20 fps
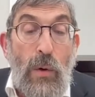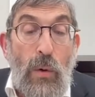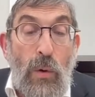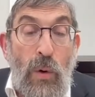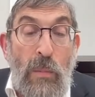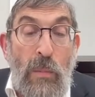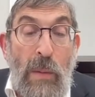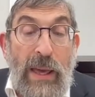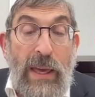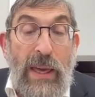
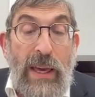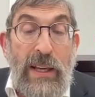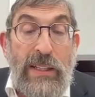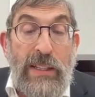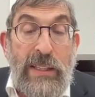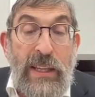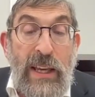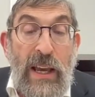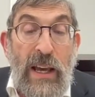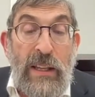who my
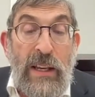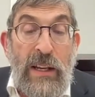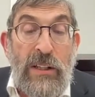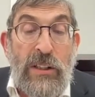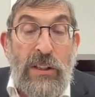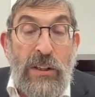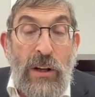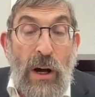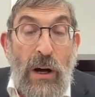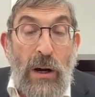Kisiyah
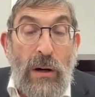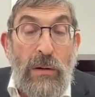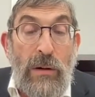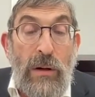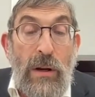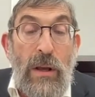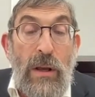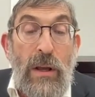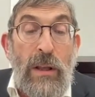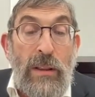
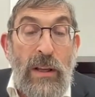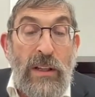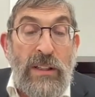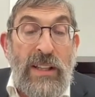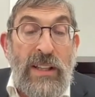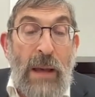Lizar does